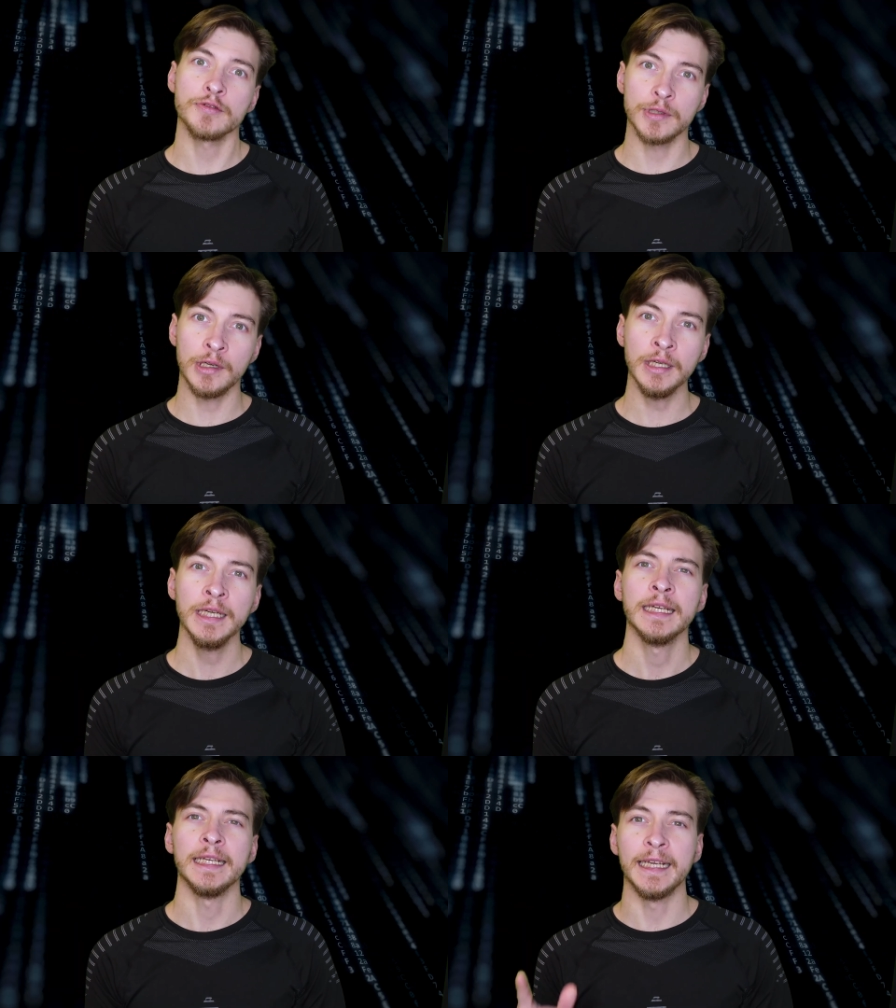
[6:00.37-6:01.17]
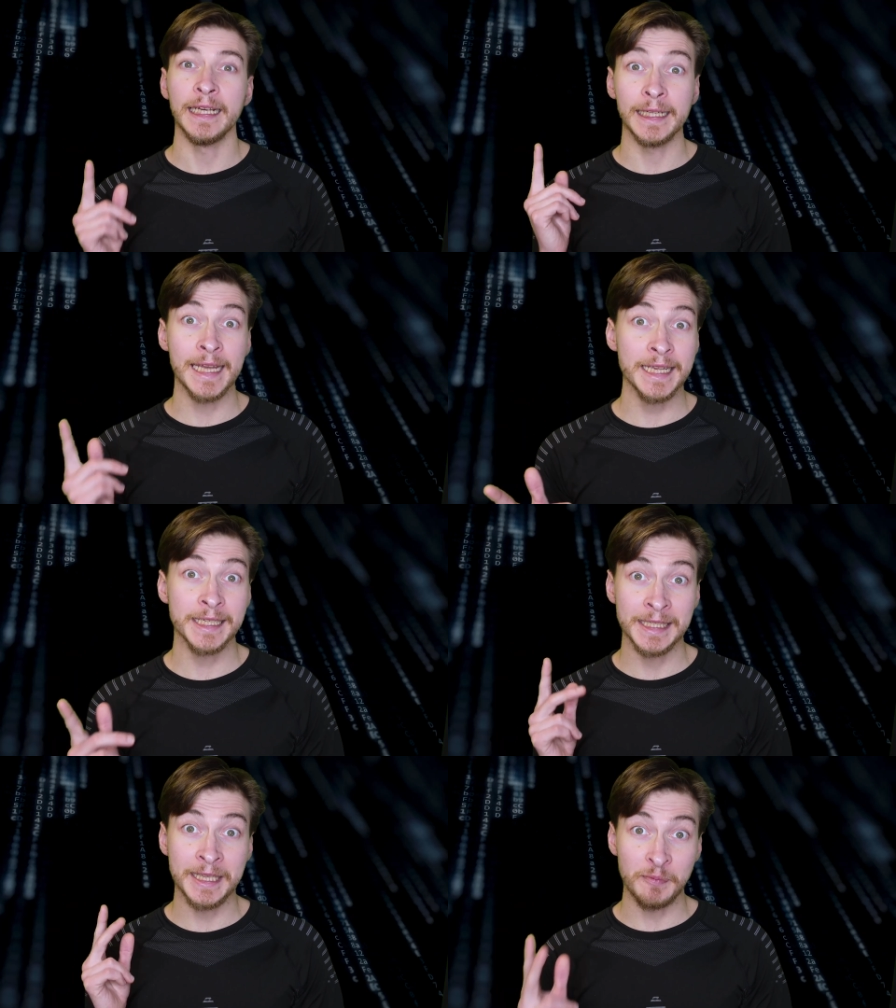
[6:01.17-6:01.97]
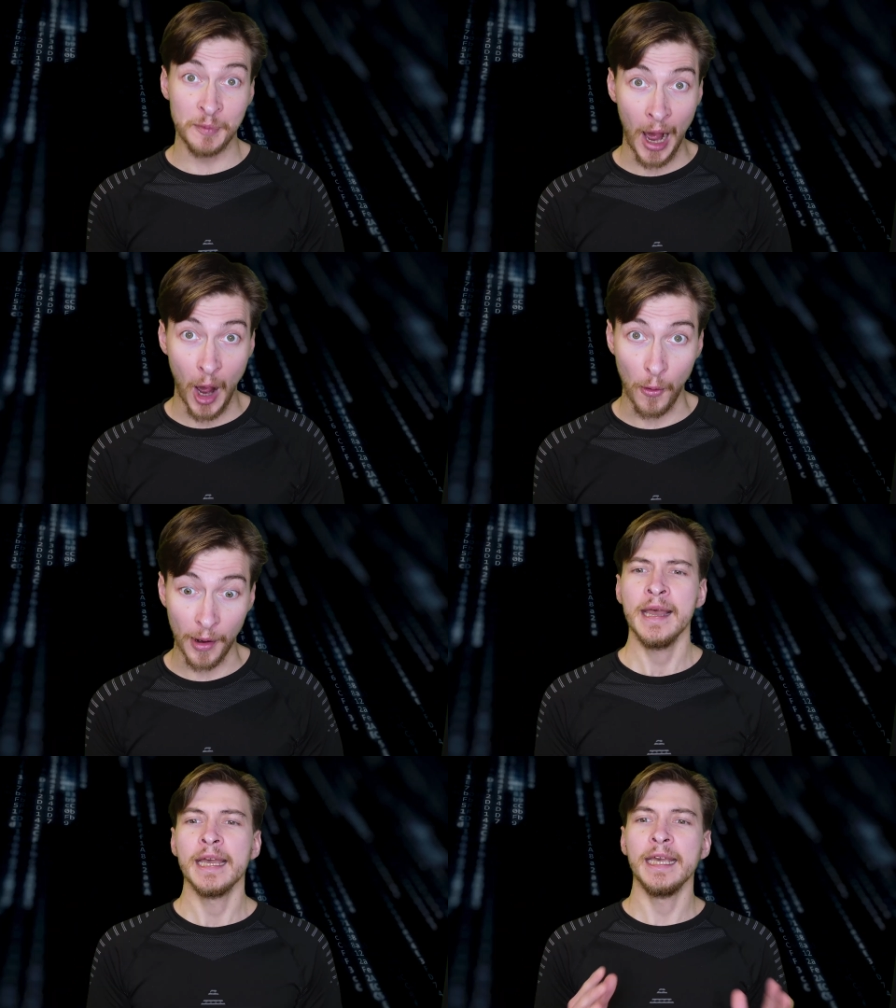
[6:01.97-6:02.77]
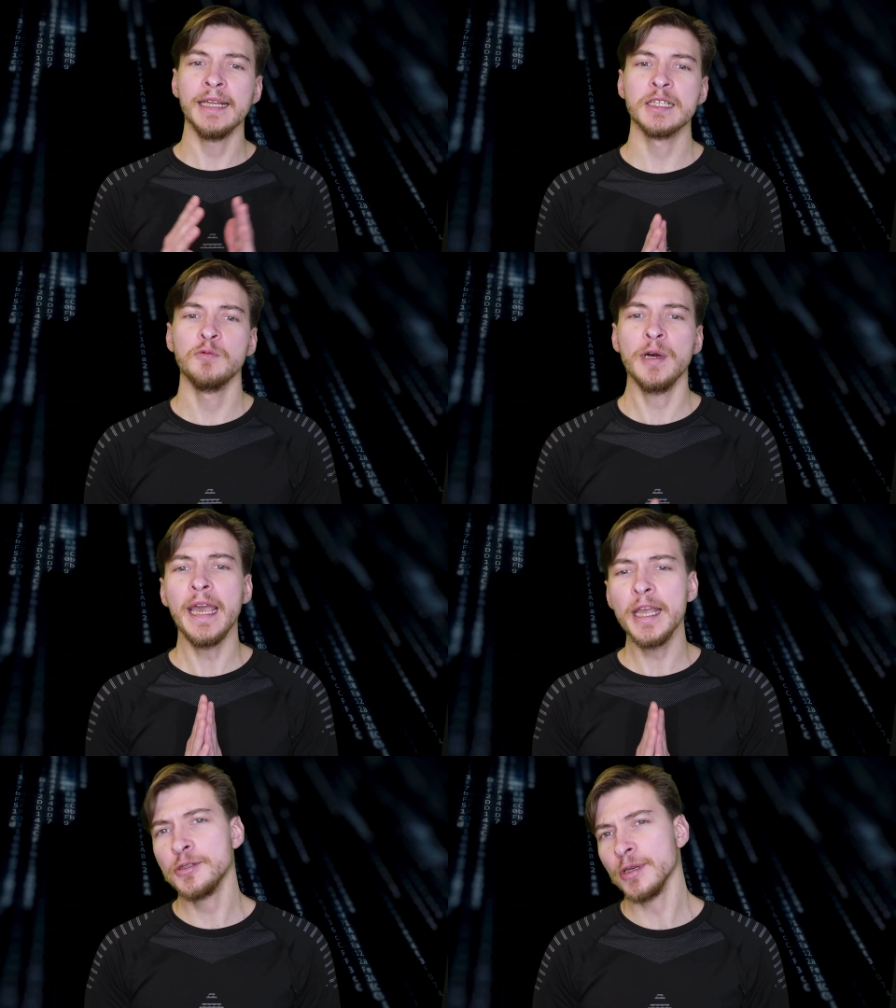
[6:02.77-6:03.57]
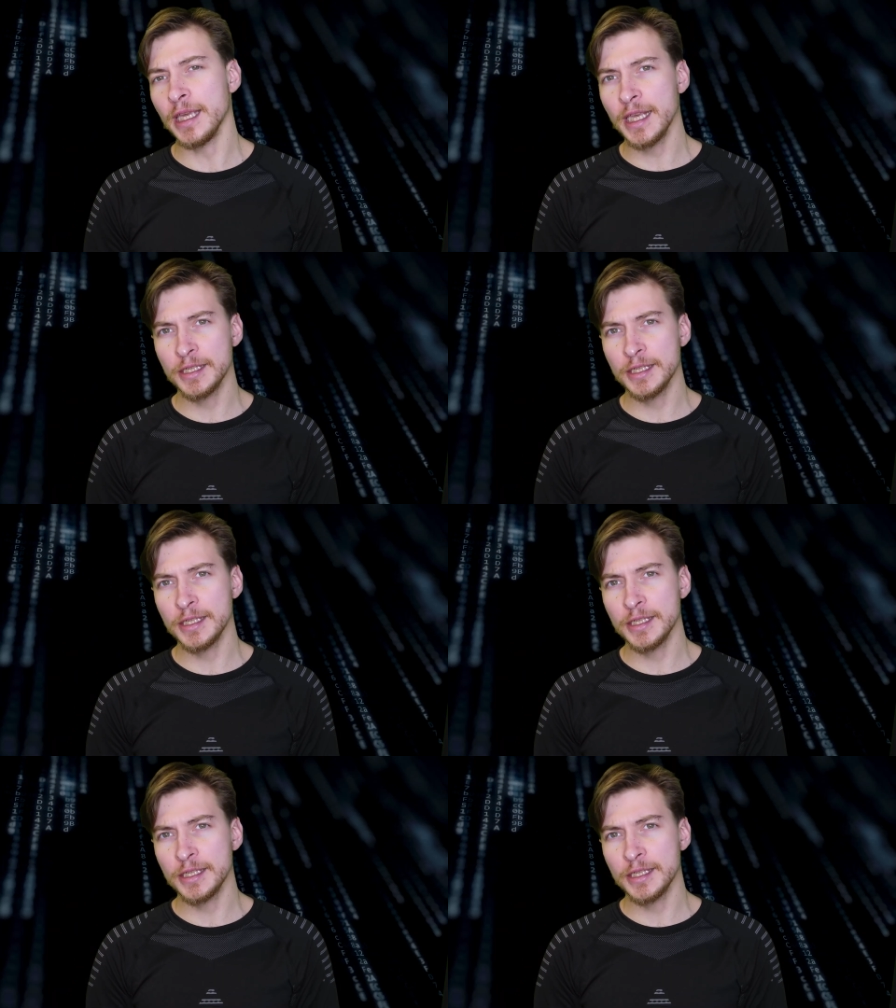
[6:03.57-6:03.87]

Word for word: wrong, it is the power. It is way too easy